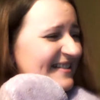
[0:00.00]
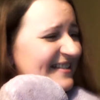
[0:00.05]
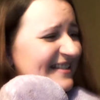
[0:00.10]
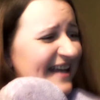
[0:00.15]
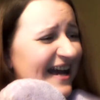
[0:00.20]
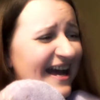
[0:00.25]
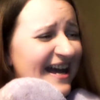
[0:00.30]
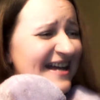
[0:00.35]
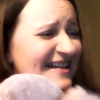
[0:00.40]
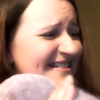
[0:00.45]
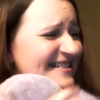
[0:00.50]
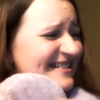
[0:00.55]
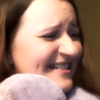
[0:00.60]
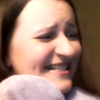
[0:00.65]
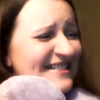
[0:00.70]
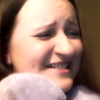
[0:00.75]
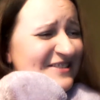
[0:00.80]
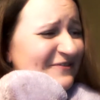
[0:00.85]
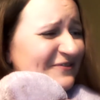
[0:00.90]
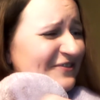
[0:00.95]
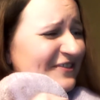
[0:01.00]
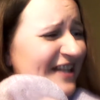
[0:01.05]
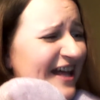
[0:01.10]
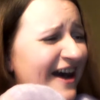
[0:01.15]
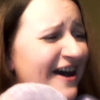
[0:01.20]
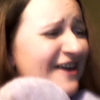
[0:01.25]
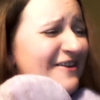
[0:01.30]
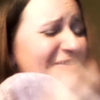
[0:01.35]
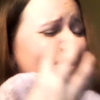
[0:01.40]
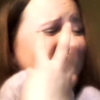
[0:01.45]
Yes, his
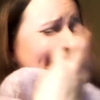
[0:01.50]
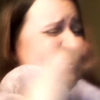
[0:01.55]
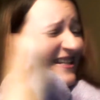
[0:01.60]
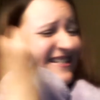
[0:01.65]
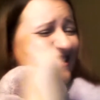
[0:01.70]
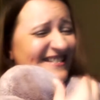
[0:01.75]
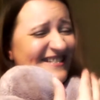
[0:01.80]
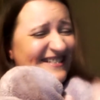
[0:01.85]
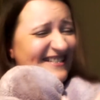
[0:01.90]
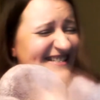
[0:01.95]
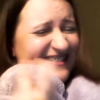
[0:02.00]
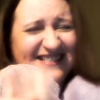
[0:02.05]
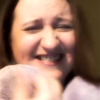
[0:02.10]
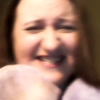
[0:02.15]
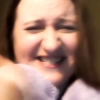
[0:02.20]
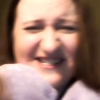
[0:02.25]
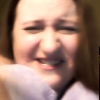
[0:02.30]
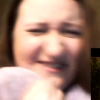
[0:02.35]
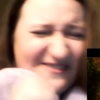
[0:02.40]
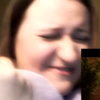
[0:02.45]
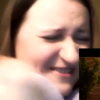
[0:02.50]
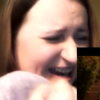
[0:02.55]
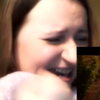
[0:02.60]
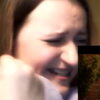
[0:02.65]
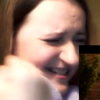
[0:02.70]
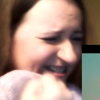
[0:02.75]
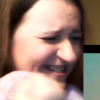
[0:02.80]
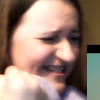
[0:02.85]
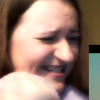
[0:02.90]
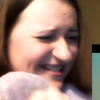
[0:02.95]
flow is
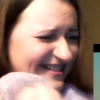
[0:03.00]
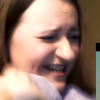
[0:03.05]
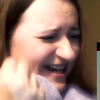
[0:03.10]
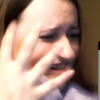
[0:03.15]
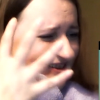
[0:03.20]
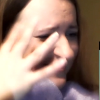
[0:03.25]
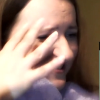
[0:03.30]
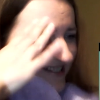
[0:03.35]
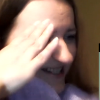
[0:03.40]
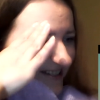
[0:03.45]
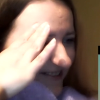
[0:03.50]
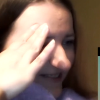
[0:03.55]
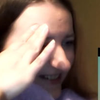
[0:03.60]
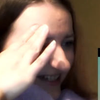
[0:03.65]
scratchy nose. Oh